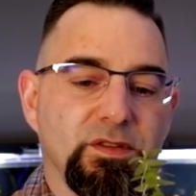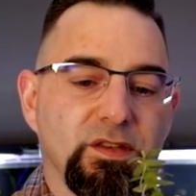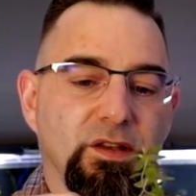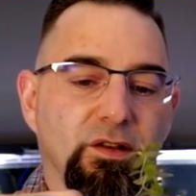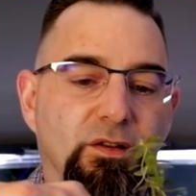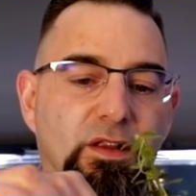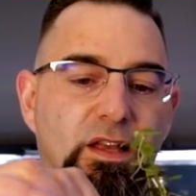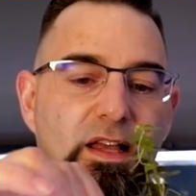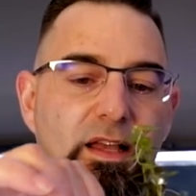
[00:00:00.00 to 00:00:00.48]

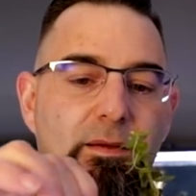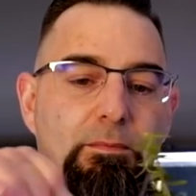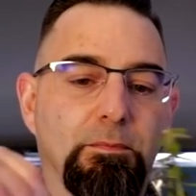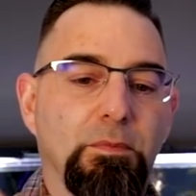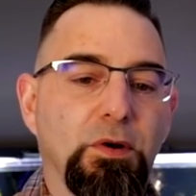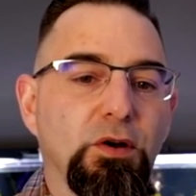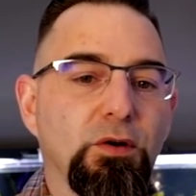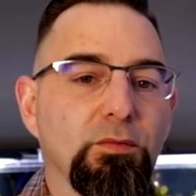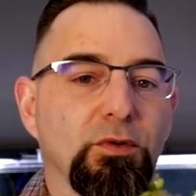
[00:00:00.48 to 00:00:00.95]
So
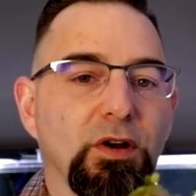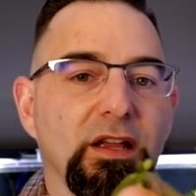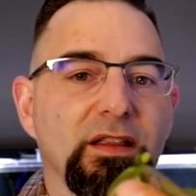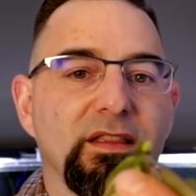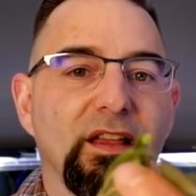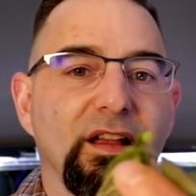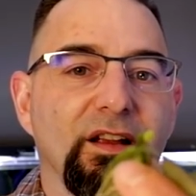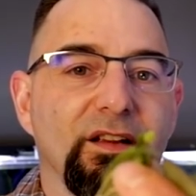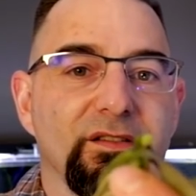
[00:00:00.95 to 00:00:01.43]
like, boom,
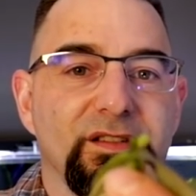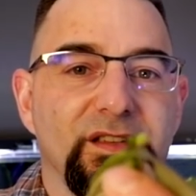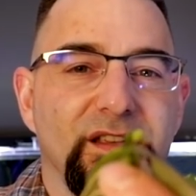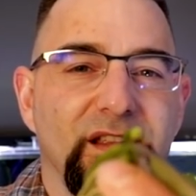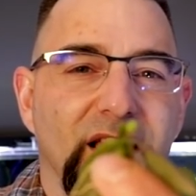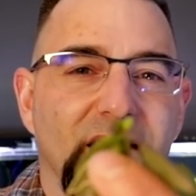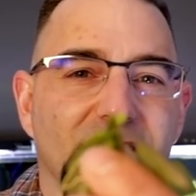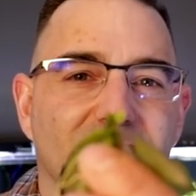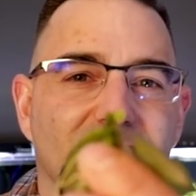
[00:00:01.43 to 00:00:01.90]
right there.
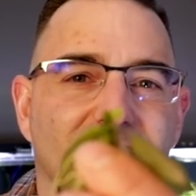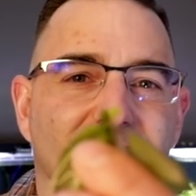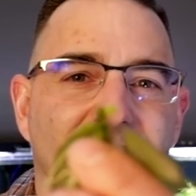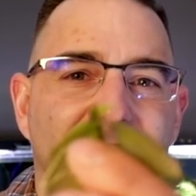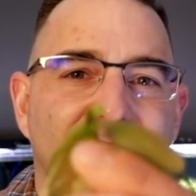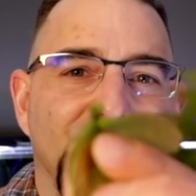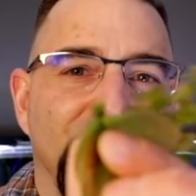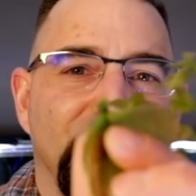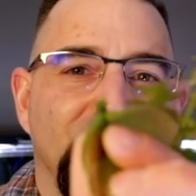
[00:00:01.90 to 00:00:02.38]
See that little
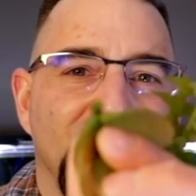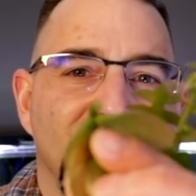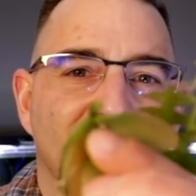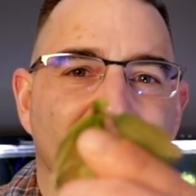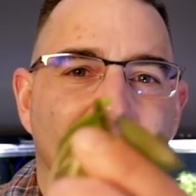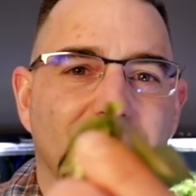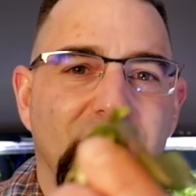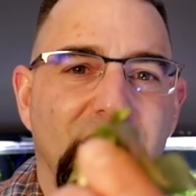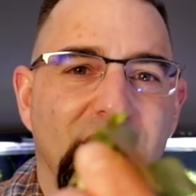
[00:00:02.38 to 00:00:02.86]
leaf that's
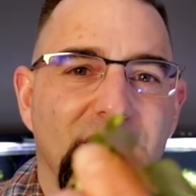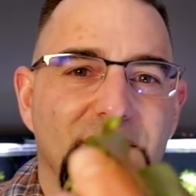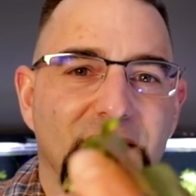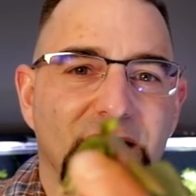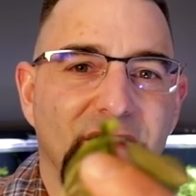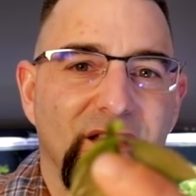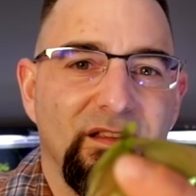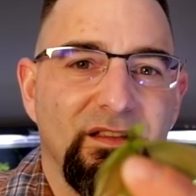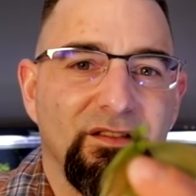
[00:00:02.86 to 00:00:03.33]
coming
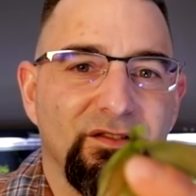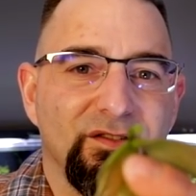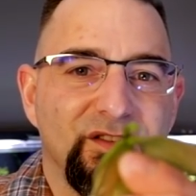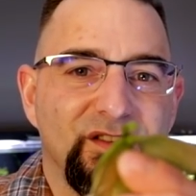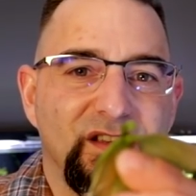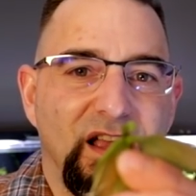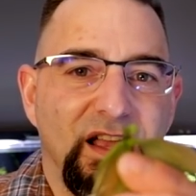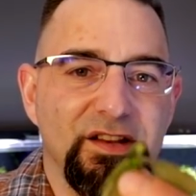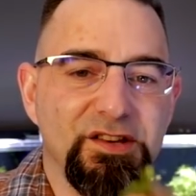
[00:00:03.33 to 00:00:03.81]
out? A little
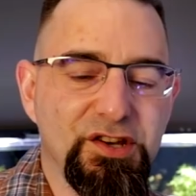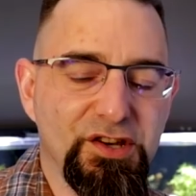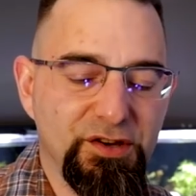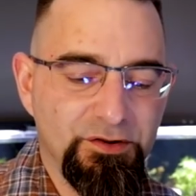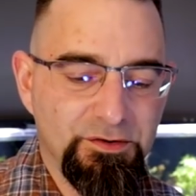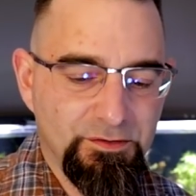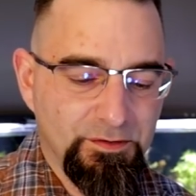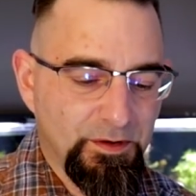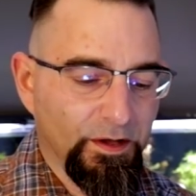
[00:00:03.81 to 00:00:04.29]
side
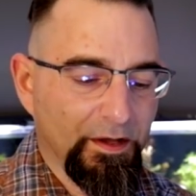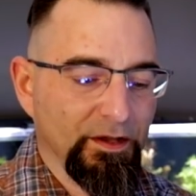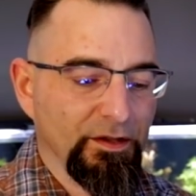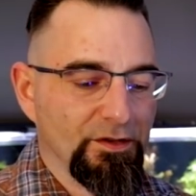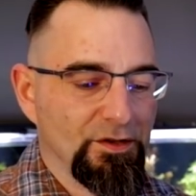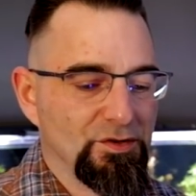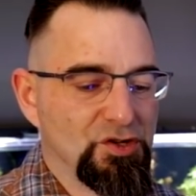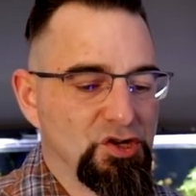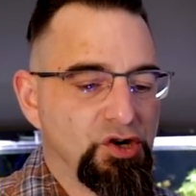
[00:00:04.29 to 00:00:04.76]
shoot.
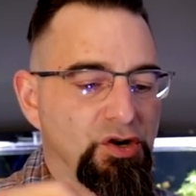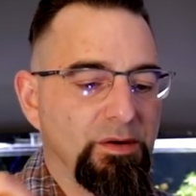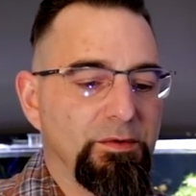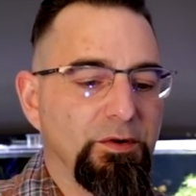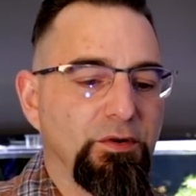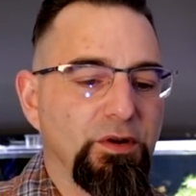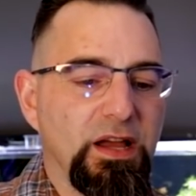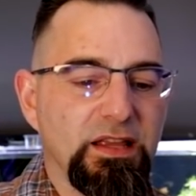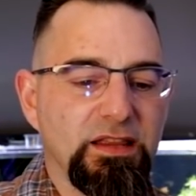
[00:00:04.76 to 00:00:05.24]
You'd
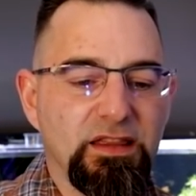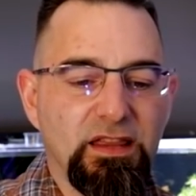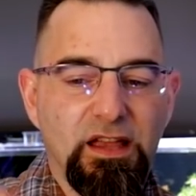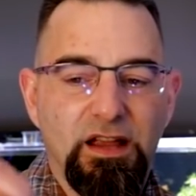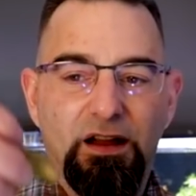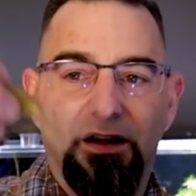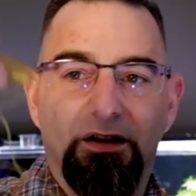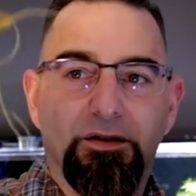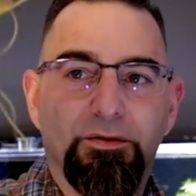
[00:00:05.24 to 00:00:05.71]
trim it right
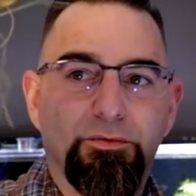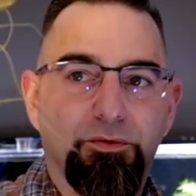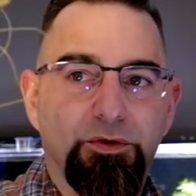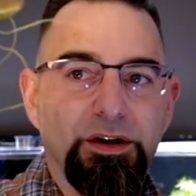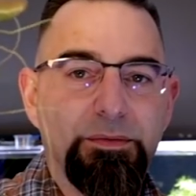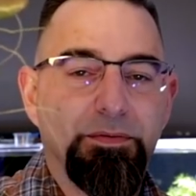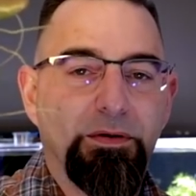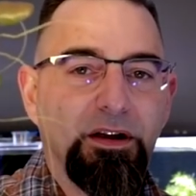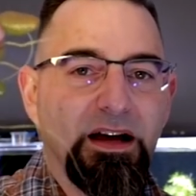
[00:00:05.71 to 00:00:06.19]
there,
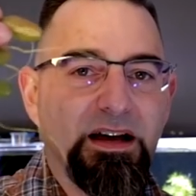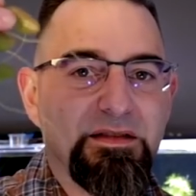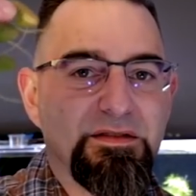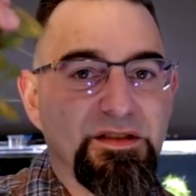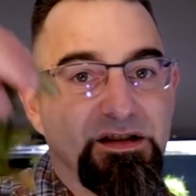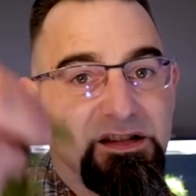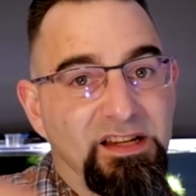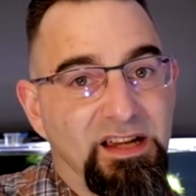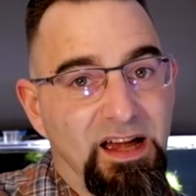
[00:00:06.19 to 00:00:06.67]

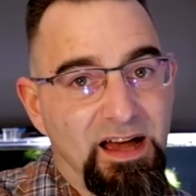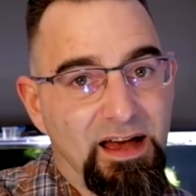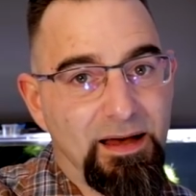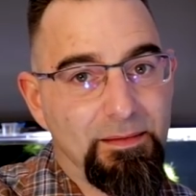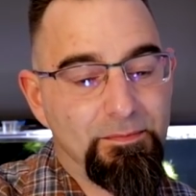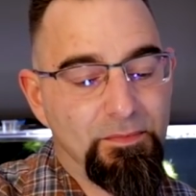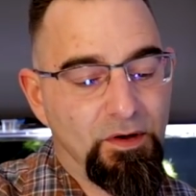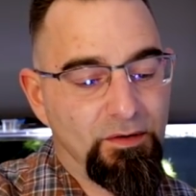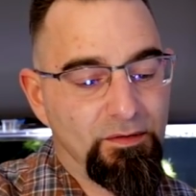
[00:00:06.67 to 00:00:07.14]
replant the
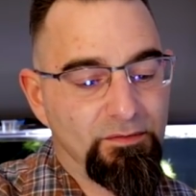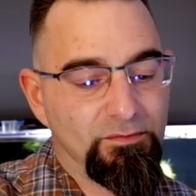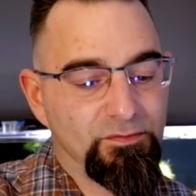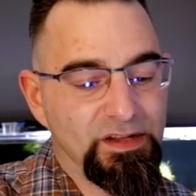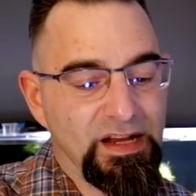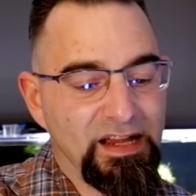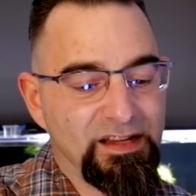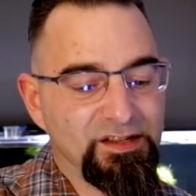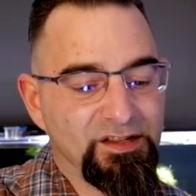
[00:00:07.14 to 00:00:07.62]
top
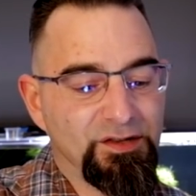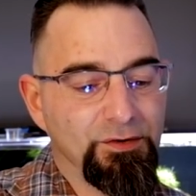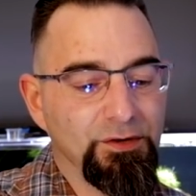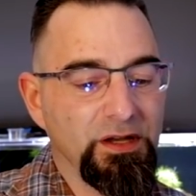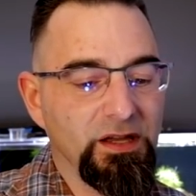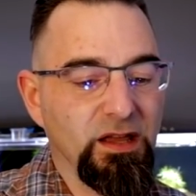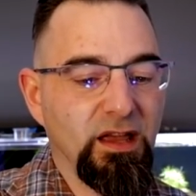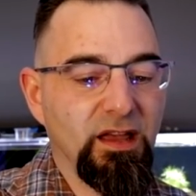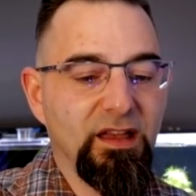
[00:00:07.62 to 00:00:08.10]
next to
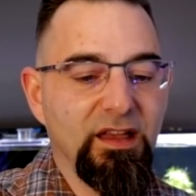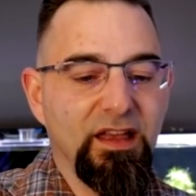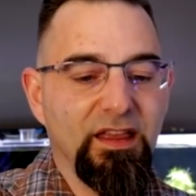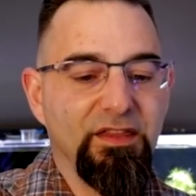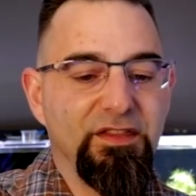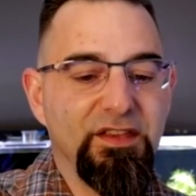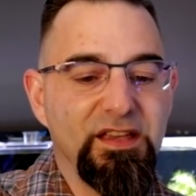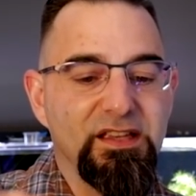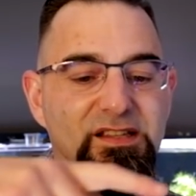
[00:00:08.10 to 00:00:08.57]
it,
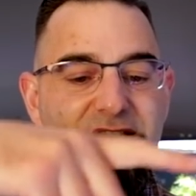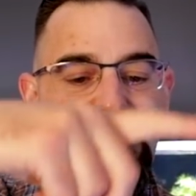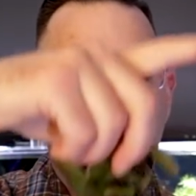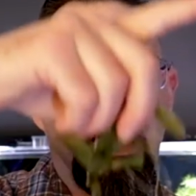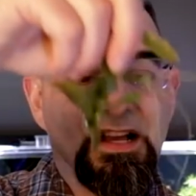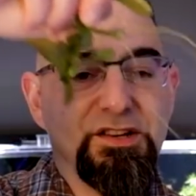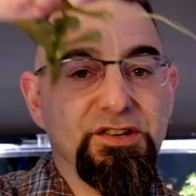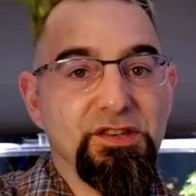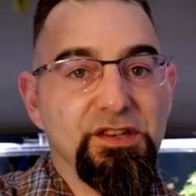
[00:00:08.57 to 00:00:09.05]
and this will
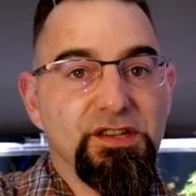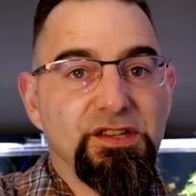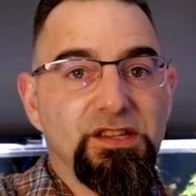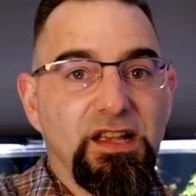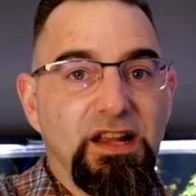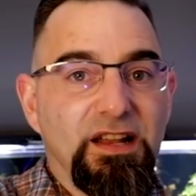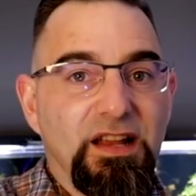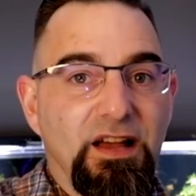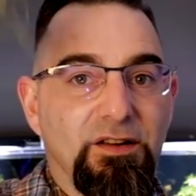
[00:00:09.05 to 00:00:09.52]
actually
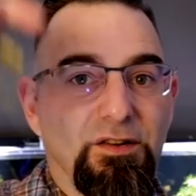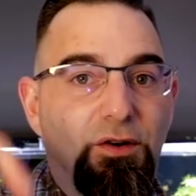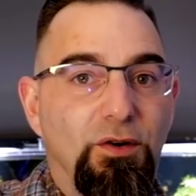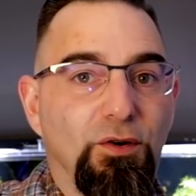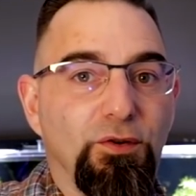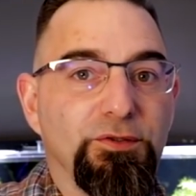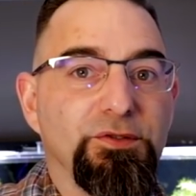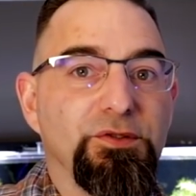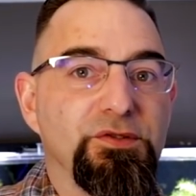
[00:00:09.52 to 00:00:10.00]
send out a
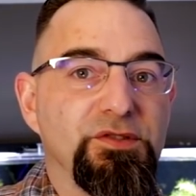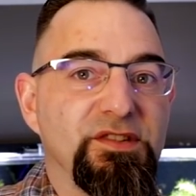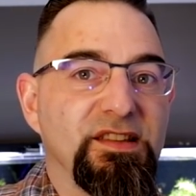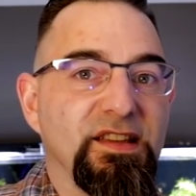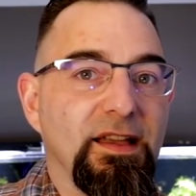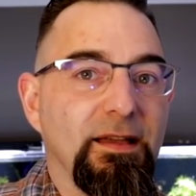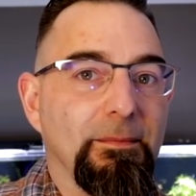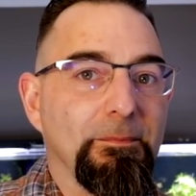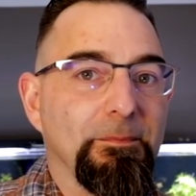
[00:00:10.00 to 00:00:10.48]
whole new
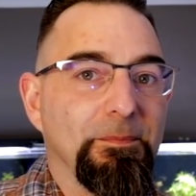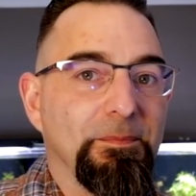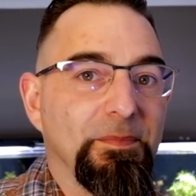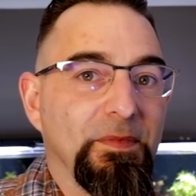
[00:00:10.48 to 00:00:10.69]
stem.